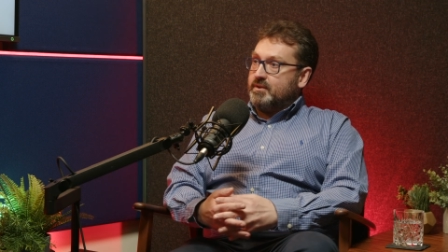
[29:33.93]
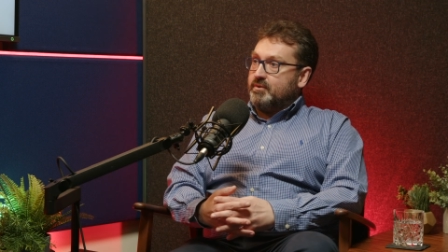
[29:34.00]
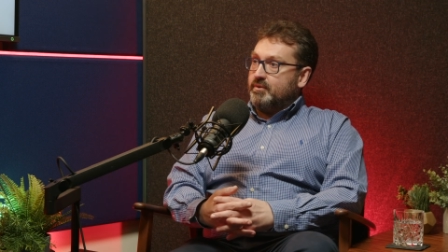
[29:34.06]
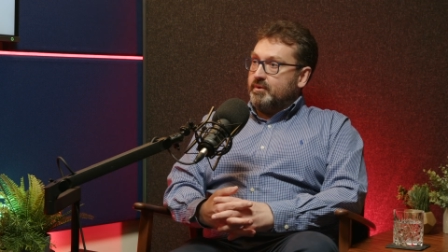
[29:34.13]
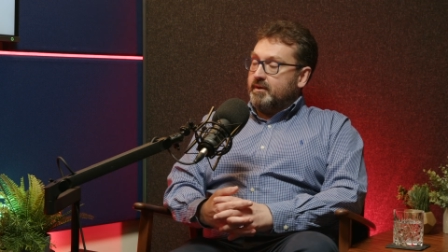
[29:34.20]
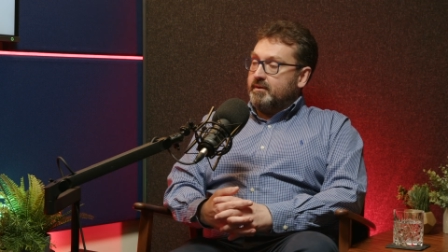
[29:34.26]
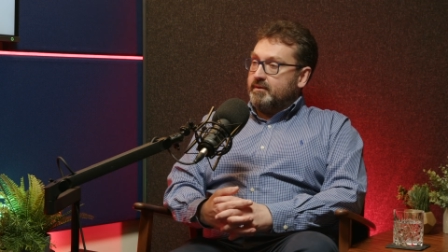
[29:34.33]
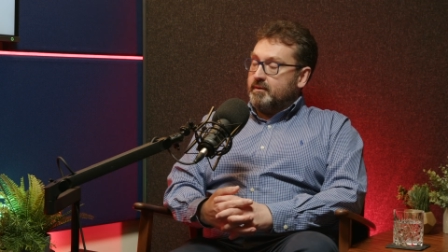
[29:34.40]

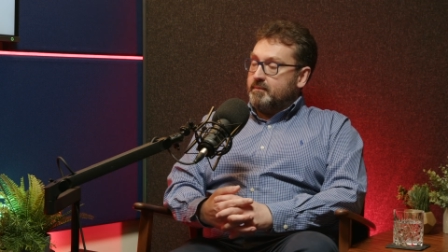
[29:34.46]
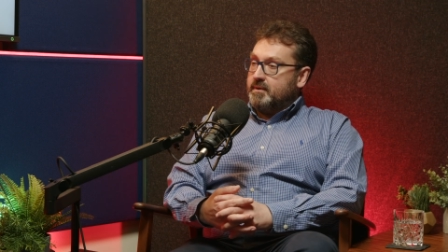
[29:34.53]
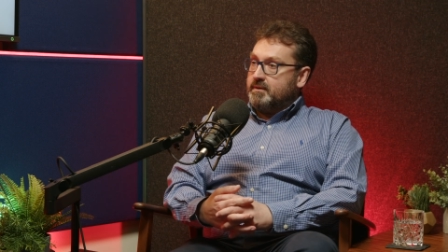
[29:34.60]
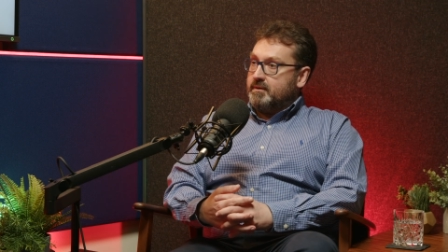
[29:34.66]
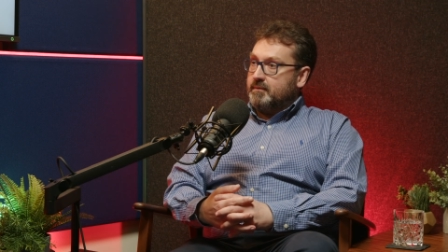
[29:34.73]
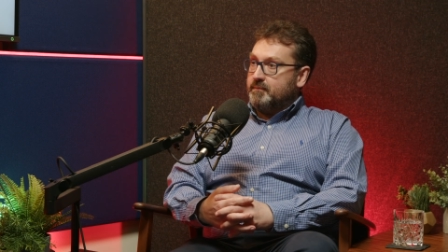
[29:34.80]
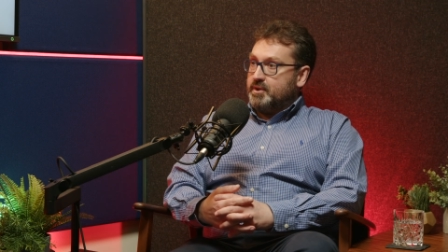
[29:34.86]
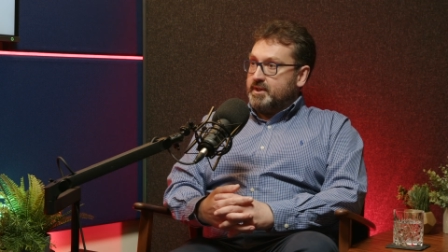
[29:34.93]
through
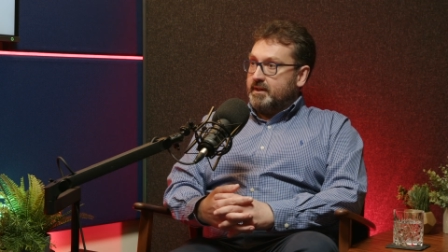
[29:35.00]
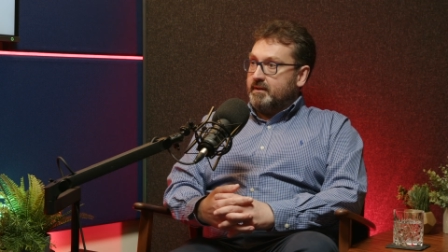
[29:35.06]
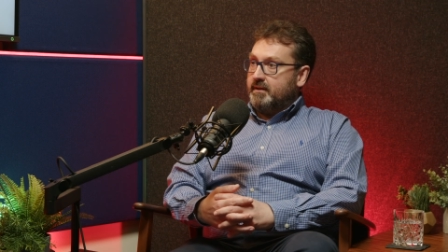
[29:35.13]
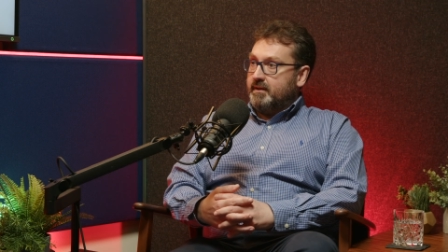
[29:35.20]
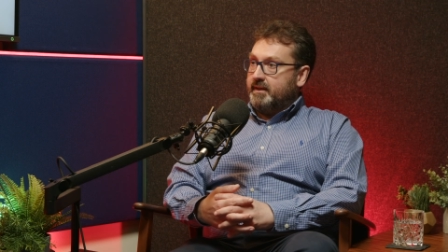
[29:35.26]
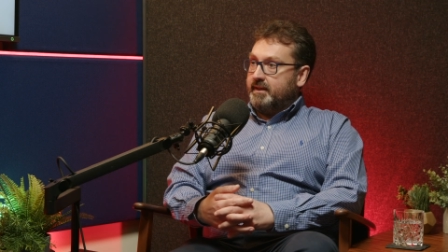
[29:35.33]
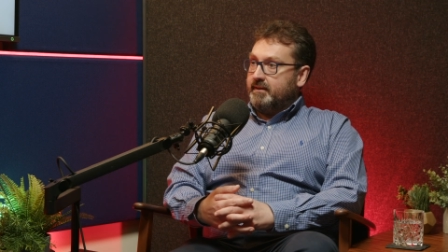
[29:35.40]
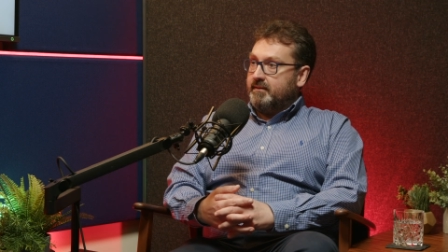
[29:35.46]
the machine
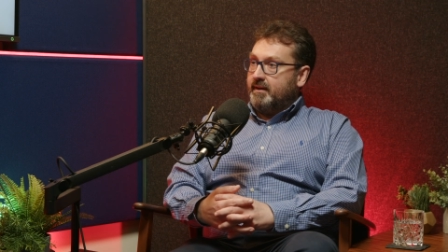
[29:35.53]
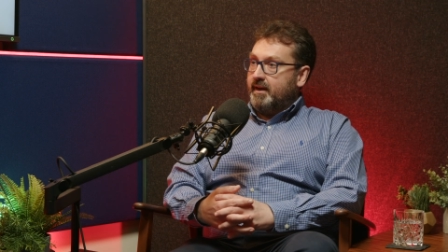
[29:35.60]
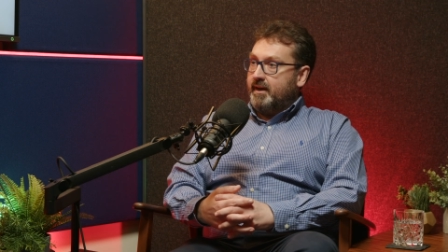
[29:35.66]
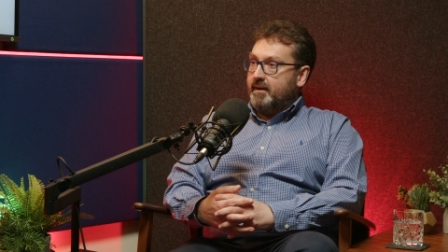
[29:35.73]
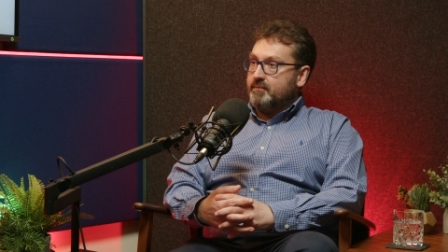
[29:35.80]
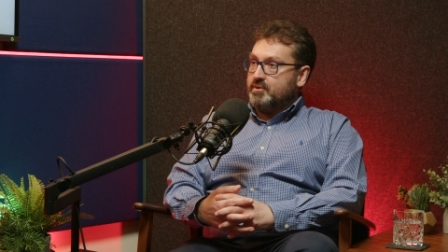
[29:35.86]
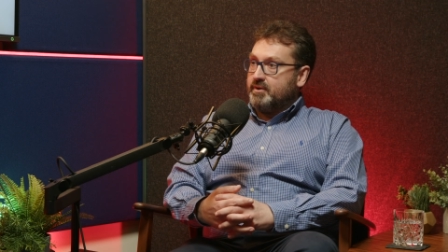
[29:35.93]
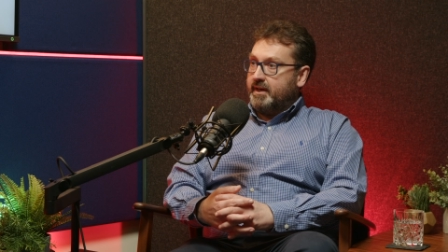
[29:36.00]
learning
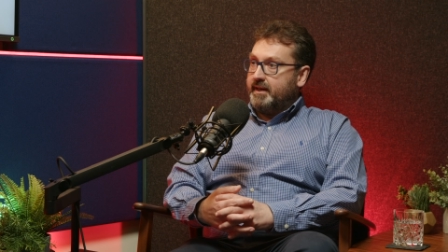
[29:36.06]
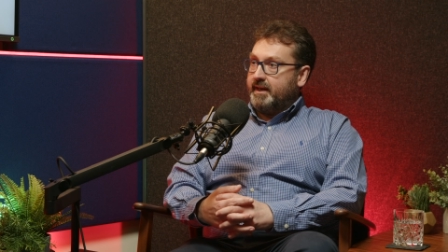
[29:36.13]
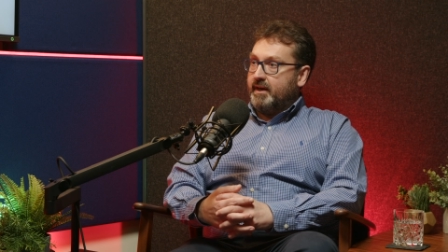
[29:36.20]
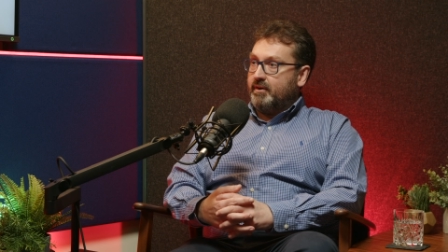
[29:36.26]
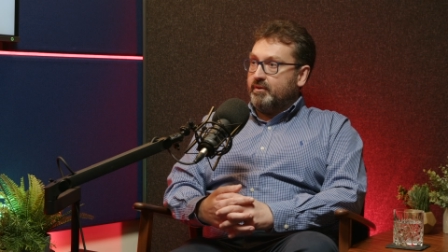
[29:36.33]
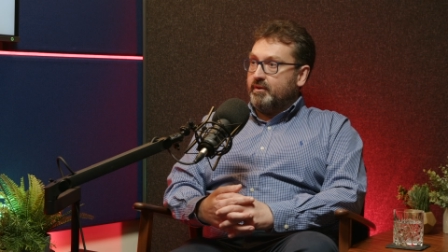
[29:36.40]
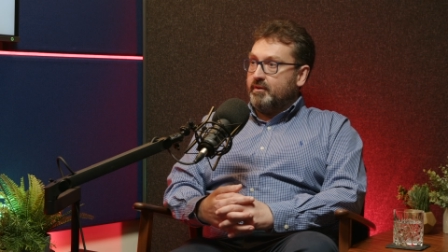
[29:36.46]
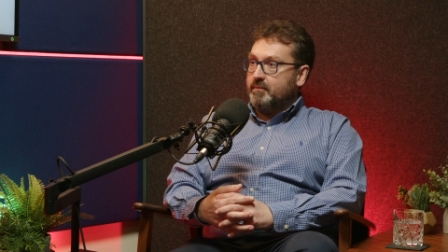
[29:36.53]
training
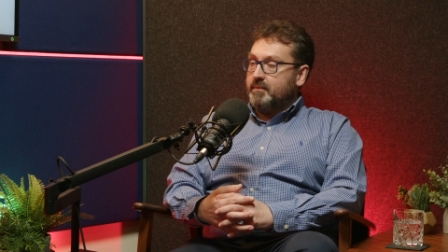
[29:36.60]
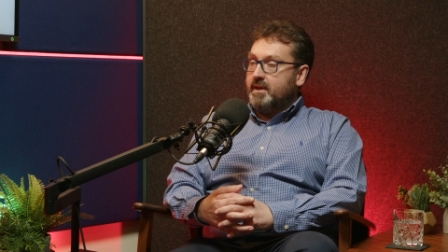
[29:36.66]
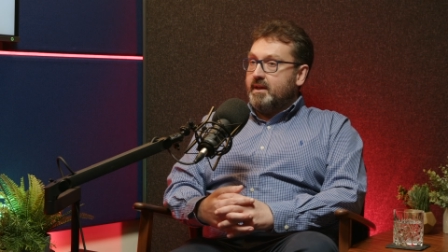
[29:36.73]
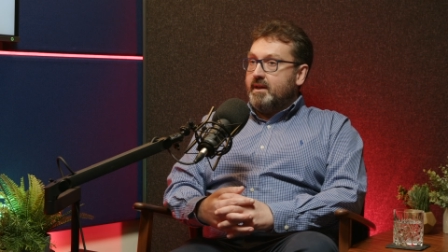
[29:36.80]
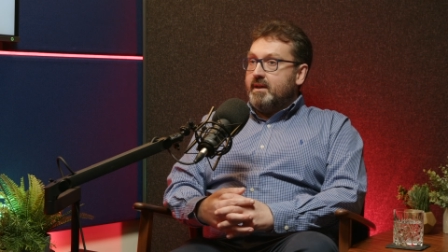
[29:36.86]
algorithm.